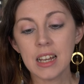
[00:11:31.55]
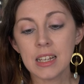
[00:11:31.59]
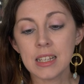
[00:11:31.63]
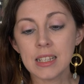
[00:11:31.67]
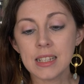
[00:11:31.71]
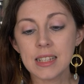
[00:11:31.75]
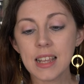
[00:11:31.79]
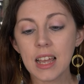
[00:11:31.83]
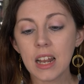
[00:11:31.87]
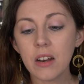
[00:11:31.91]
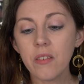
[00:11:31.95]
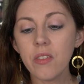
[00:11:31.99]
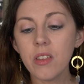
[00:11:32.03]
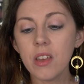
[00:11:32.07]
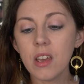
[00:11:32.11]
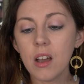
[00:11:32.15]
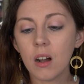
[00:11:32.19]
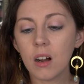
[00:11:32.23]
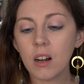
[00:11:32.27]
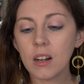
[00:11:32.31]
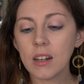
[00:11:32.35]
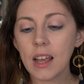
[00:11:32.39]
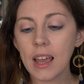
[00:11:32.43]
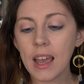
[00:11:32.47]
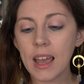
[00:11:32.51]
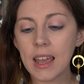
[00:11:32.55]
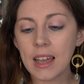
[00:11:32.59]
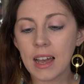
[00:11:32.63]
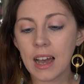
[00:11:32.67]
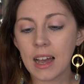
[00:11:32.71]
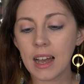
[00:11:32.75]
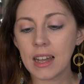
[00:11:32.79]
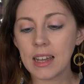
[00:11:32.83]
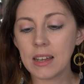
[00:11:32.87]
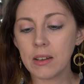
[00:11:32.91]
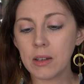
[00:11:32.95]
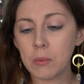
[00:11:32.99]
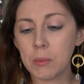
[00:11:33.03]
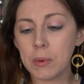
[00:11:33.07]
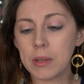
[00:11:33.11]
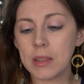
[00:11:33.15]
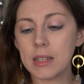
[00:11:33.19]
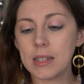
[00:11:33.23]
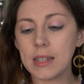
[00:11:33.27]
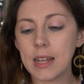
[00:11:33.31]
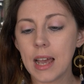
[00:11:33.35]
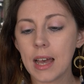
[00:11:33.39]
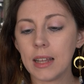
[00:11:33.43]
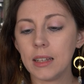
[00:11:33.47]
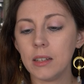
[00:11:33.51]
State-of-the-art AI with a
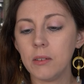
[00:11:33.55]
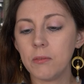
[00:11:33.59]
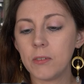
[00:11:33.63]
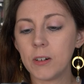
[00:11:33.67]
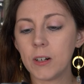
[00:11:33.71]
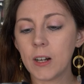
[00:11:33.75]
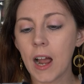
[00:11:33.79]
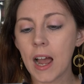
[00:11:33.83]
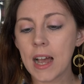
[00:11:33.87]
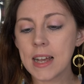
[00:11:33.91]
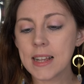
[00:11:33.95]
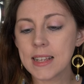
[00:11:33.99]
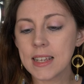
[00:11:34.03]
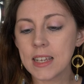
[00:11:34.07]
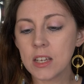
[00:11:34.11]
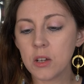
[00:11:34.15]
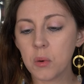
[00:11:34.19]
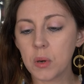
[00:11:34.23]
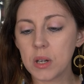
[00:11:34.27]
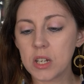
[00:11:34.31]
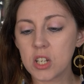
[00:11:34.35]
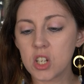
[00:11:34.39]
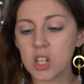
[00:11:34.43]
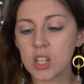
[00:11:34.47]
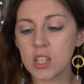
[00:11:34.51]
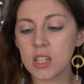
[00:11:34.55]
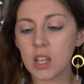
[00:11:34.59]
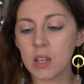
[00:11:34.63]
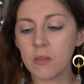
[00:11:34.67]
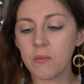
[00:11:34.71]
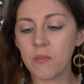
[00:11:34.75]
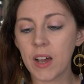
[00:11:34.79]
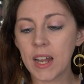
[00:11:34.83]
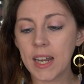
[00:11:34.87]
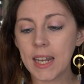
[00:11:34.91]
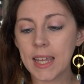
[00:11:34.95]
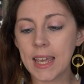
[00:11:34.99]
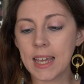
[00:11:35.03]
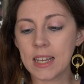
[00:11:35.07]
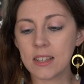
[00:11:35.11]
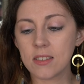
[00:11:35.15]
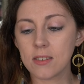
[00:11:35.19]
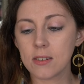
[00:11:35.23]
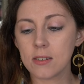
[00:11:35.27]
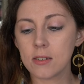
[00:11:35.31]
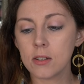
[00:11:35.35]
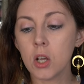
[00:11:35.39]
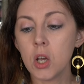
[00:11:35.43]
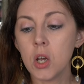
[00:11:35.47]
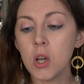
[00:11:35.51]
talent for asking questions and finding
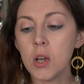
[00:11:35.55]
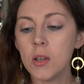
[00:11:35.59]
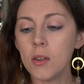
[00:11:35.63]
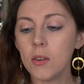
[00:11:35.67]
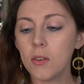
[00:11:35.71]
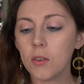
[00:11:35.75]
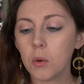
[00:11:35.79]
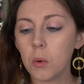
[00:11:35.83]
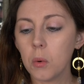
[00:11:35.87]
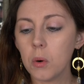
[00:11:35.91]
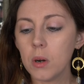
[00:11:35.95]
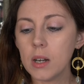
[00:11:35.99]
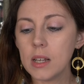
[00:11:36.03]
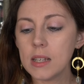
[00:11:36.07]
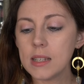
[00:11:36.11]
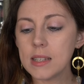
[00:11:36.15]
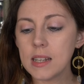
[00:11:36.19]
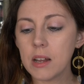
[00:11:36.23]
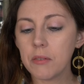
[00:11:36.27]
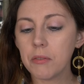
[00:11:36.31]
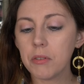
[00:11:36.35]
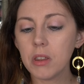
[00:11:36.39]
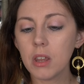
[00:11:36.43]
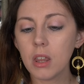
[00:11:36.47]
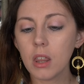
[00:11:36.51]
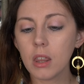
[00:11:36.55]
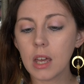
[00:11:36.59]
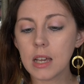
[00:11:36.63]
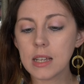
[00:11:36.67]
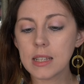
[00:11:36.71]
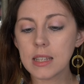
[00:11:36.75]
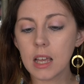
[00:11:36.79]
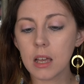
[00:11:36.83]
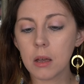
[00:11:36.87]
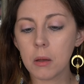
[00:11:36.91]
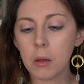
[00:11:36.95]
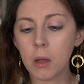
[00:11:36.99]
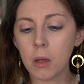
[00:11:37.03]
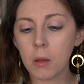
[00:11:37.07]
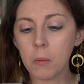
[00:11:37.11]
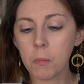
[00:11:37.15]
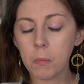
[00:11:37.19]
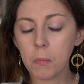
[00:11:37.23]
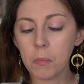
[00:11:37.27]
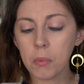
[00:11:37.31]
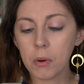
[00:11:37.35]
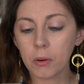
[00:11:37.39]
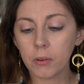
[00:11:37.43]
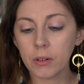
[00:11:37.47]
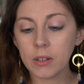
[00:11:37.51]
answers, Scorn is nevertheless a
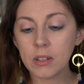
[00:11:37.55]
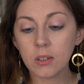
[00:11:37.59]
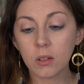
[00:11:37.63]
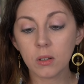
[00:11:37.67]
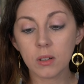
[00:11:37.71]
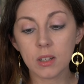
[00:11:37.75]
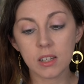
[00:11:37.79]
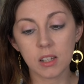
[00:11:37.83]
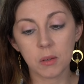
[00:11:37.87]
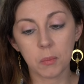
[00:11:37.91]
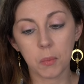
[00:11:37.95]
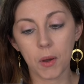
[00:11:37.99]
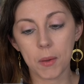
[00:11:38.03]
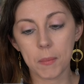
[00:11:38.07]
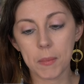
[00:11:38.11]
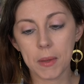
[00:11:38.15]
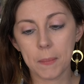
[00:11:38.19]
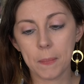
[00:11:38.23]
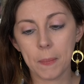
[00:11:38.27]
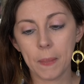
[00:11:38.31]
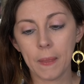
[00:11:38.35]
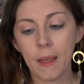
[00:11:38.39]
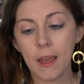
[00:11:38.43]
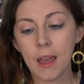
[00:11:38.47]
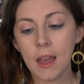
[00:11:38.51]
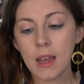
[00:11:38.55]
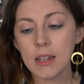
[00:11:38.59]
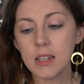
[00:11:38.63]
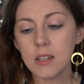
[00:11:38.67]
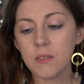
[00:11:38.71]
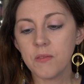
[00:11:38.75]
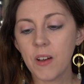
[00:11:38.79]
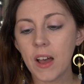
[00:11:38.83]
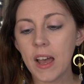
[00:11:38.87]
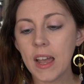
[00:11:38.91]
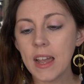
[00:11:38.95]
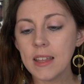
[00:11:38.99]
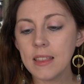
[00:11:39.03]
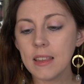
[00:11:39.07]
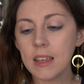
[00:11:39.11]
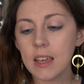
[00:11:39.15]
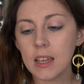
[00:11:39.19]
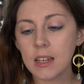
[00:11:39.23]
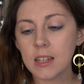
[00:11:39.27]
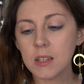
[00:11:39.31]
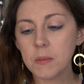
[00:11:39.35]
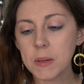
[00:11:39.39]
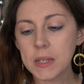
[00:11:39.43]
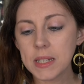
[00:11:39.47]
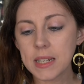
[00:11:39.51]
parental disappointment. Defying the
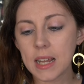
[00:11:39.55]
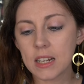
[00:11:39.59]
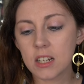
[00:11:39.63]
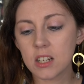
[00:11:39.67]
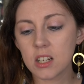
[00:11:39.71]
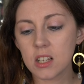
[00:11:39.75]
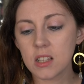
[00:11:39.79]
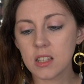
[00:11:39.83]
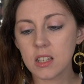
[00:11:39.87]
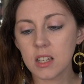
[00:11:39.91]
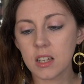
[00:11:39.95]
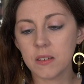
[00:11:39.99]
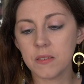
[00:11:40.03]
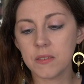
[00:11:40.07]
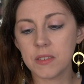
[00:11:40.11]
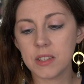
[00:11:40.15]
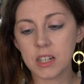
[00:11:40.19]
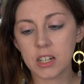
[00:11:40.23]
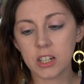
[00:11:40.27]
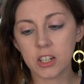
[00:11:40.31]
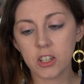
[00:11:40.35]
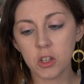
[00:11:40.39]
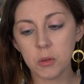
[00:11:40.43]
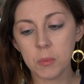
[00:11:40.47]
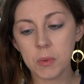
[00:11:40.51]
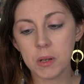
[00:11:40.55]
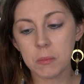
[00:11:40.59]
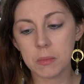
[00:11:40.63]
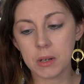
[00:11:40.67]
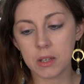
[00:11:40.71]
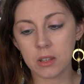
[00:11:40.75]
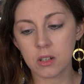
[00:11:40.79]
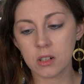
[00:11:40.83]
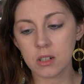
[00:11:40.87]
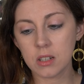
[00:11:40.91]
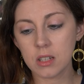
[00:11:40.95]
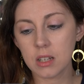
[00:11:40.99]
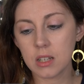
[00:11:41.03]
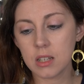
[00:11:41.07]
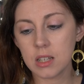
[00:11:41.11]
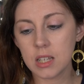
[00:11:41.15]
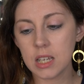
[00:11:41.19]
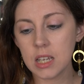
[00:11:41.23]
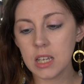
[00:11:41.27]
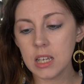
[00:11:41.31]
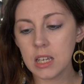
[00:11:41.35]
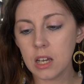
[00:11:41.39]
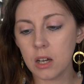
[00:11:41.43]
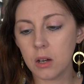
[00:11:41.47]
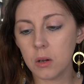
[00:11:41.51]
expectations of their human mothers,
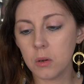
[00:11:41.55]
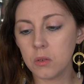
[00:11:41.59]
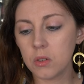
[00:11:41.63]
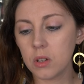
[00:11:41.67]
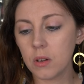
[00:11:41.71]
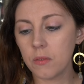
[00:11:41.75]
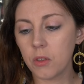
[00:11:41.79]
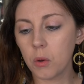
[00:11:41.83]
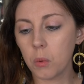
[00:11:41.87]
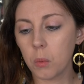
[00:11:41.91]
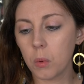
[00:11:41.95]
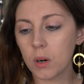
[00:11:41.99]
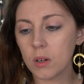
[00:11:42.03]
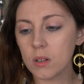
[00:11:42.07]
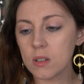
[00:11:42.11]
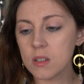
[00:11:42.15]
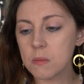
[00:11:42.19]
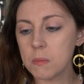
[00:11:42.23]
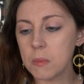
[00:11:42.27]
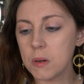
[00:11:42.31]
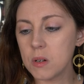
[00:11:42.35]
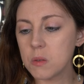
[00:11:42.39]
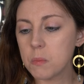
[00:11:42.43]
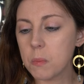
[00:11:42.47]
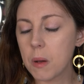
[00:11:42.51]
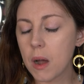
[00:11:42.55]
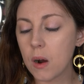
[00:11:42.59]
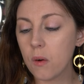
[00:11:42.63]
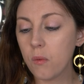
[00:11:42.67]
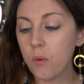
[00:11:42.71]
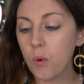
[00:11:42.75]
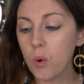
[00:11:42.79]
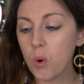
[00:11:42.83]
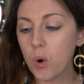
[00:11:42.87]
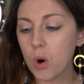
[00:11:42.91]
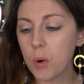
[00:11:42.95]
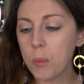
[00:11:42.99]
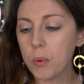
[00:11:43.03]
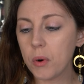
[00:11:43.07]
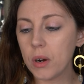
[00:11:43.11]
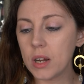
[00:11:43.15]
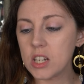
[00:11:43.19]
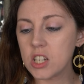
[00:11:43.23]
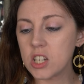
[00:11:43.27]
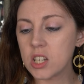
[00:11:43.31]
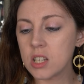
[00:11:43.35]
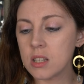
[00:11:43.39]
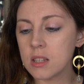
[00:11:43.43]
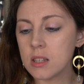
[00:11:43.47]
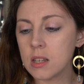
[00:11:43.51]
CEOs of the world's most powerful
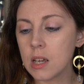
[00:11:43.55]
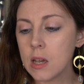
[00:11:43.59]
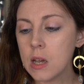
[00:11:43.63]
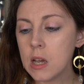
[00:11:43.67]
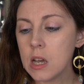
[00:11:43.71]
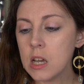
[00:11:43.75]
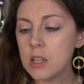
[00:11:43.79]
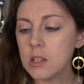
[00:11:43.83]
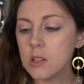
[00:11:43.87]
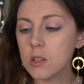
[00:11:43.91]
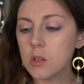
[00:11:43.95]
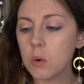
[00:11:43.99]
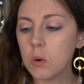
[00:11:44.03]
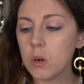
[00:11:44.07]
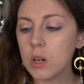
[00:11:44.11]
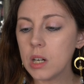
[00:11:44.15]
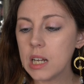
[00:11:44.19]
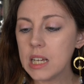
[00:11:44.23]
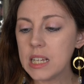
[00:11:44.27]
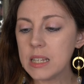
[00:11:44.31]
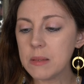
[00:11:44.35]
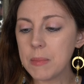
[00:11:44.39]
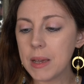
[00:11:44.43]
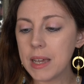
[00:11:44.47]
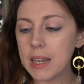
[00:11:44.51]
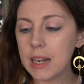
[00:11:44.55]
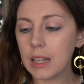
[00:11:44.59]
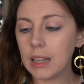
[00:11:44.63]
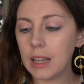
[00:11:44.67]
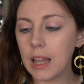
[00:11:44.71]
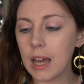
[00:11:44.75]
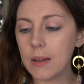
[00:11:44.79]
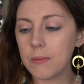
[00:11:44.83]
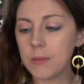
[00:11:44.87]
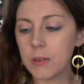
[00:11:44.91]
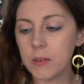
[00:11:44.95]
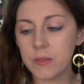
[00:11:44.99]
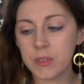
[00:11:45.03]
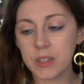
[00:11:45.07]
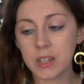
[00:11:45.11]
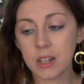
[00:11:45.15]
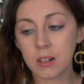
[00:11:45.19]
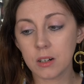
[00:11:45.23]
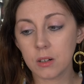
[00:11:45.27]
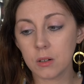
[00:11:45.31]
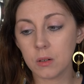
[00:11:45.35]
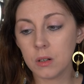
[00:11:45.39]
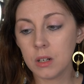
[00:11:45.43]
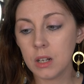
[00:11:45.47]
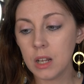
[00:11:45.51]
corporations, Scorn has made a life of
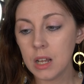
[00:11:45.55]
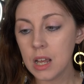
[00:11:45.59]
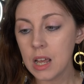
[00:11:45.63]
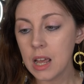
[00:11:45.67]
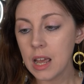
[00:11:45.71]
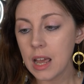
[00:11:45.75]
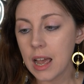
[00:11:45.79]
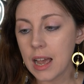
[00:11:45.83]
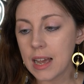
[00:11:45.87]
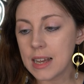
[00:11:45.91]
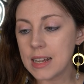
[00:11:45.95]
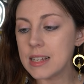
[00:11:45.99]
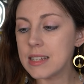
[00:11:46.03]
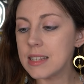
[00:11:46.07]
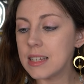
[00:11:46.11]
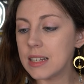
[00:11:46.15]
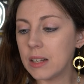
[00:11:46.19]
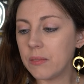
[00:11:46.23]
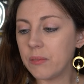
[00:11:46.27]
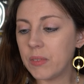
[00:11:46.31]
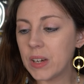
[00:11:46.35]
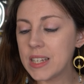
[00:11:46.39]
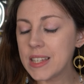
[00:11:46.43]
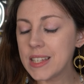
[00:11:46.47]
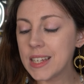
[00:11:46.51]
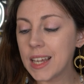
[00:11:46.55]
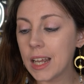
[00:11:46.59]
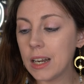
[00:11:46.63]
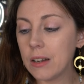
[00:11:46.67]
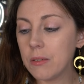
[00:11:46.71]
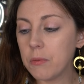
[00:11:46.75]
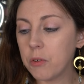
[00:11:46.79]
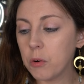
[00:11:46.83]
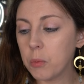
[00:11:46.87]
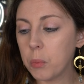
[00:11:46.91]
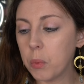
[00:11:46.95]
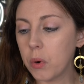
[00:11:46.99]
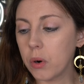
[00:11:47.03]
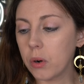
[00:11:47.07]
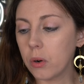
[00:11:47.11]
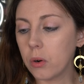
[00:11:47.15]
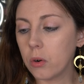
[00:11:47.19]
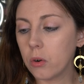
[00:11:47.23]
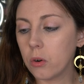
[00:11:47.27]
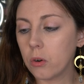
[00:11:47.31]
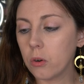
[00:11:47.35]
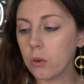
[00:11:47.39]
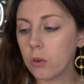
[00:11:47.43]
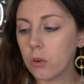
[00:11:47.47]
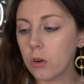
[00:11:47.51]
their own as an investigative
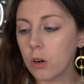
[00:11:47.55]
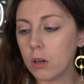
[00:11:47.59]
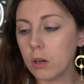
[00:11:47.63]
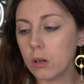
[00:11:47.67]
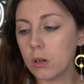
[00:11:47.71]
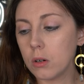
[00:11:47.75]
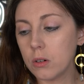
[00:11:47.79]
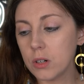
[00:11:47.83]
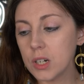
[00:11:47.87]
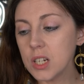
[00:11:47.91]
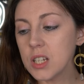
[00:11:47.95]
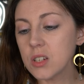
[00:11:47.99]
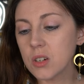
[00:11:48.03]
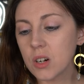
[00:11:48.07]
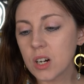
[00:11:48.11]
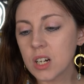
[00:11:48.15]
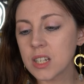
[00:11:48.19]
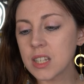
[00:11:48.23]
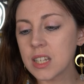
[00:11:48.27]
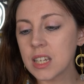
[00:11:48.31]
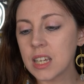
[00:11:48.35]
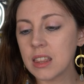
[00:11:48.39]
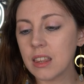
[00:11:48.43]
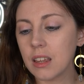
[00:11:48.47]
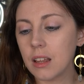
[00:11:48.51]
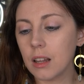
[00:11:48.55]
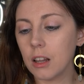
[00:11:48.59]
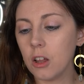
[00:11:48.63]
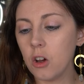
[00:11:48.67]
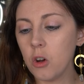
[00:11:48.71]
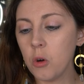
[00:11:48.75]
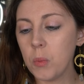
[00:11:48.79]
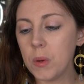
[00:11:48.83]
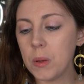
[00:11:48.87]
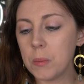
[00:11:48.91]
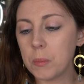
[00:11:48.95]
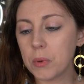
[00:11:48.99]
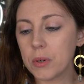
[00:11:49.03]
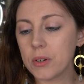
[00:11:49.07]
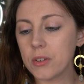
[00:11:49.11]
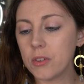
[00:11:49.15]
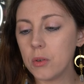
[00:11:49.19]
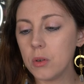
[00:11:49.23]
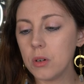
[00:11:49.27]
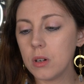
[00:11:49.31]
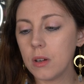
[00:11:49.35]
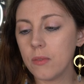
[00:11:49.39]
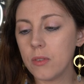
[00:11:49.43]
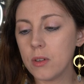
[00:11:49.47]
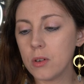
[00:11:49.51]
reporter, crisscrossing the globe in
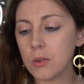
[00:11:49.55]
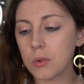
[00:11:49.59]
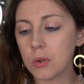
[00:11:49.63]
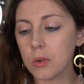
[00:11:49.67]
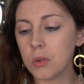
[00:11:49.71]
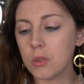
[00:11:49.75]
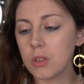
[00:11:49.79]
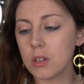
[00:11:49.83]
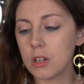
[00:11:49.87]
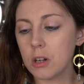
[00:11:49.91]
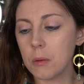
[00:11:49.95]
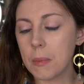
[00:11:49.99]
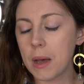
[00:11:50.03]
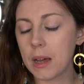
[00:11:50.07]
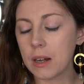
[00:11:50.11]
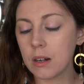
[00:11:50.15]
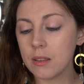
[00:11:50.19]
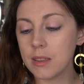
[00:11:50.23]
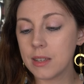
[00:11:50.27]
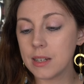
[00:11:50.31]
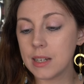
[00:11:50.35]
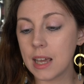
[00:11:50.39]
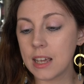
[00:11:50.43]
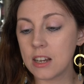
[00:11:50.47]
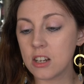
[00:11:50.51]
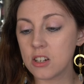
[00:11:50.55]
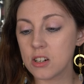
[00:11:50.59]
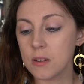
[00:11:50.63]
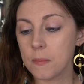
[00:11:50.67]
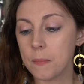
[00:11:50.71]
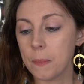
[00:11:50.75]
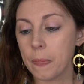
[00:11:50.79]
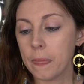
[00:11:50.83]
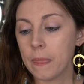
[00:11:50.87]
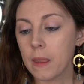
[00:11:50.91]
pursuit of the truth no matter the danger.